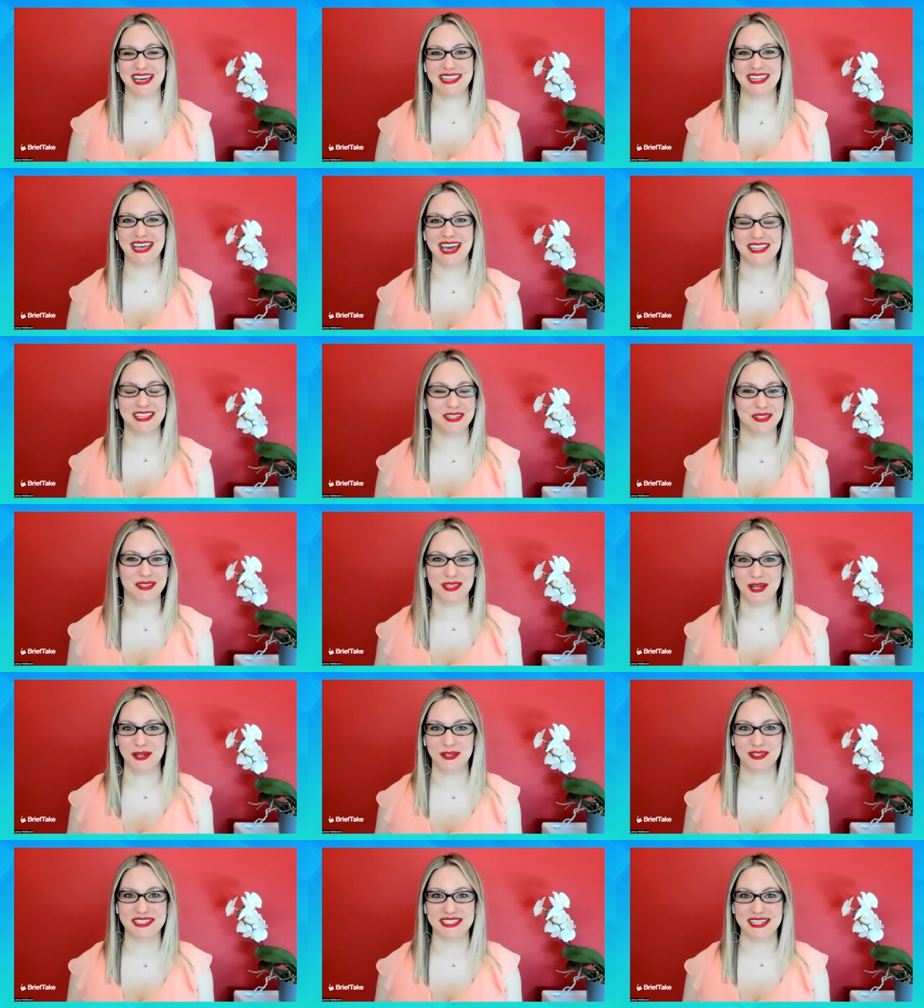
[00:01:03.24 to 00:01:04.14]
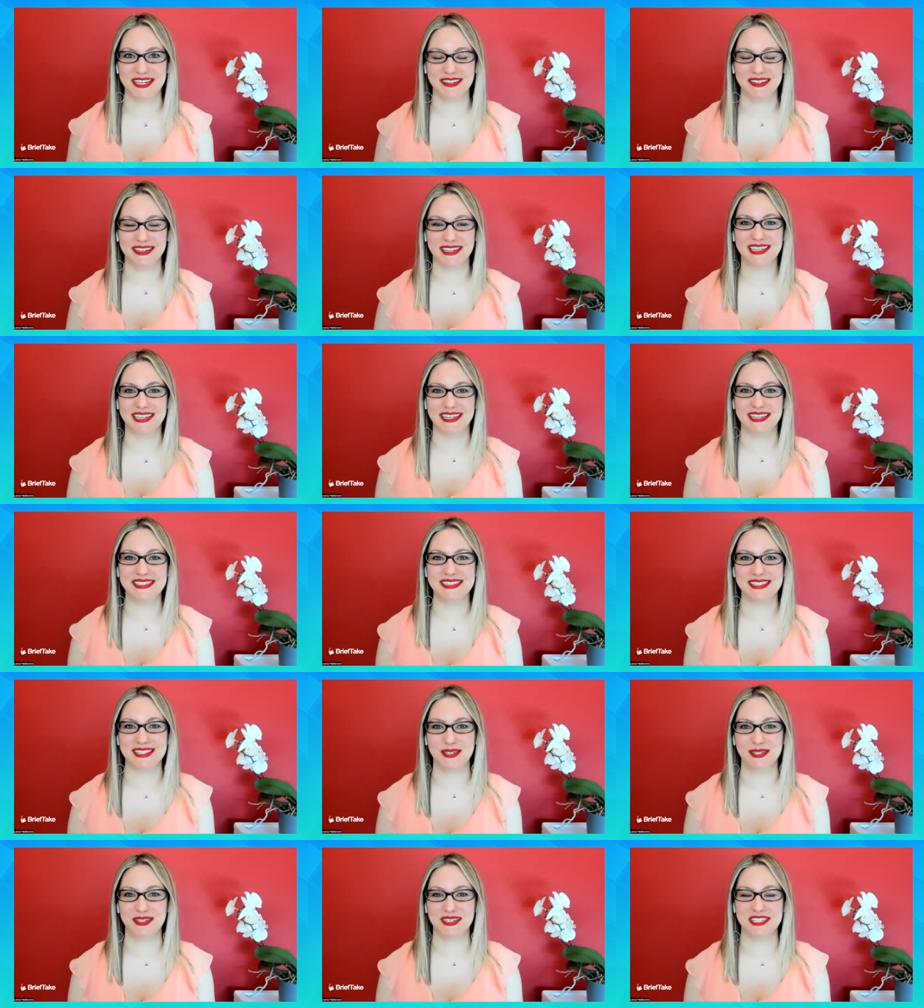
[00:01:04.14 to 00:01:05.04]
And had you known Jared
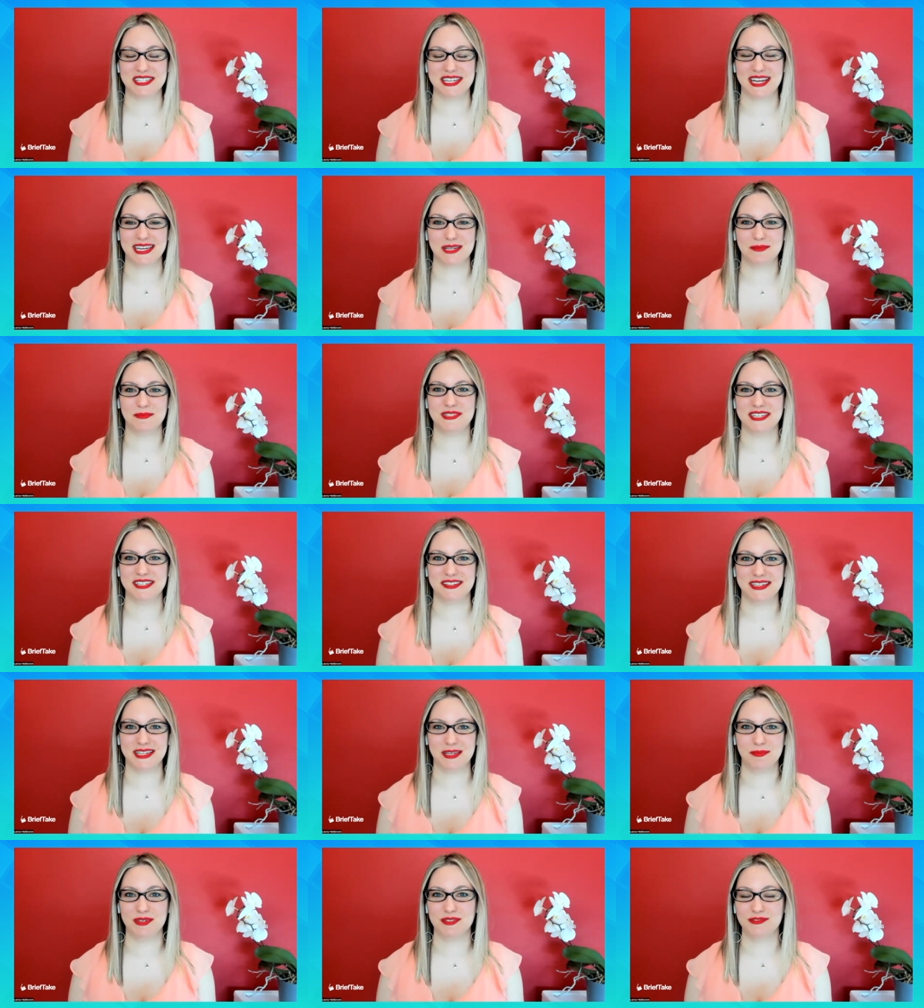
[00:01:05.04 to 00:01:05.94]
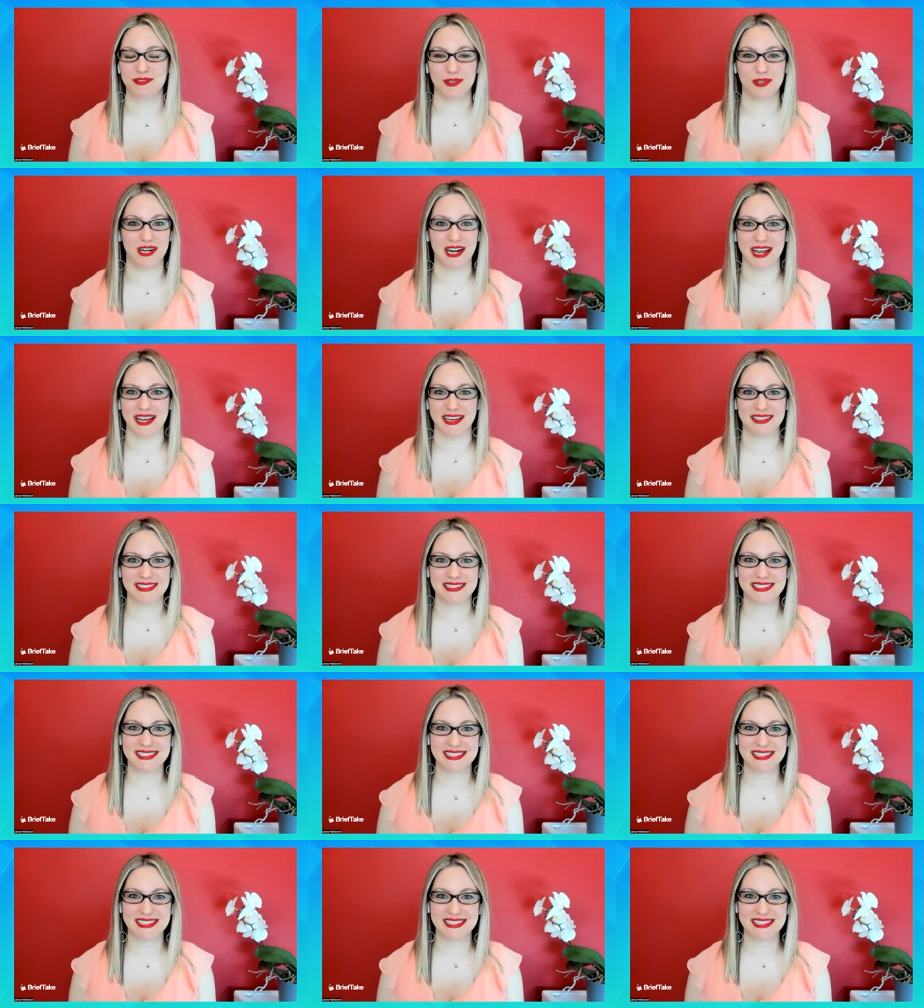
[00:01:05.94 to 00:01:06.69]
Keeso or Jacob Tierney beforehand?